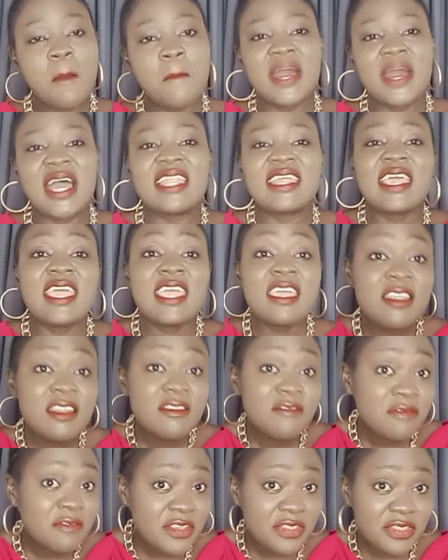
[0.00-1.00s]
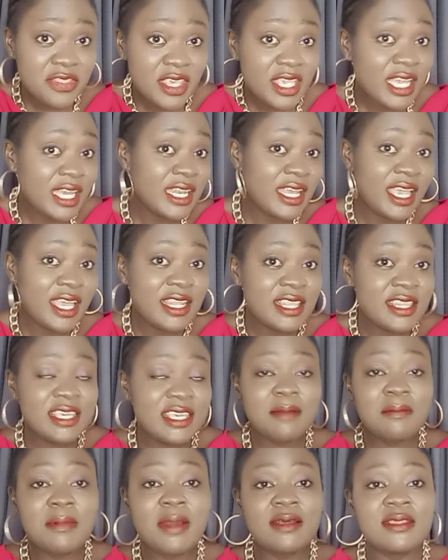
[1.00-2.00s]
but everything and
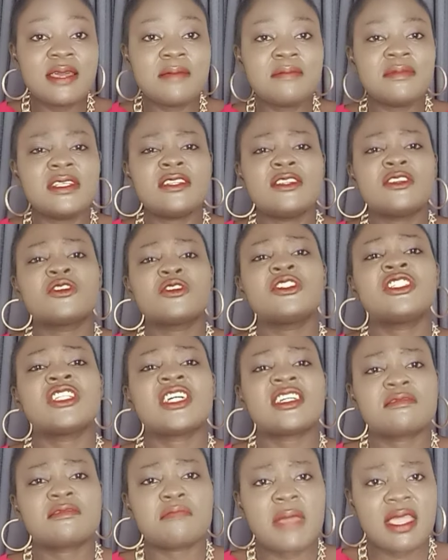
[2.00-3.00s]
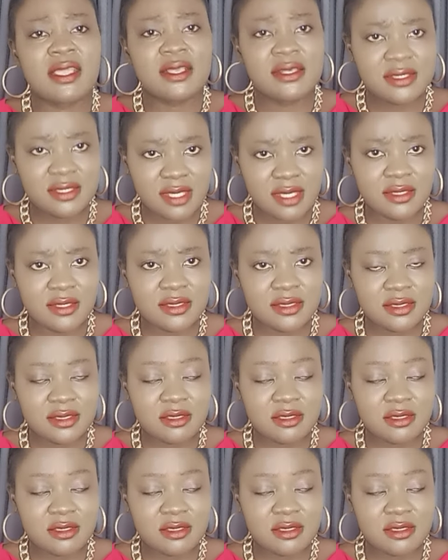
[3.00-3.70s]
anything about them did not just make sense.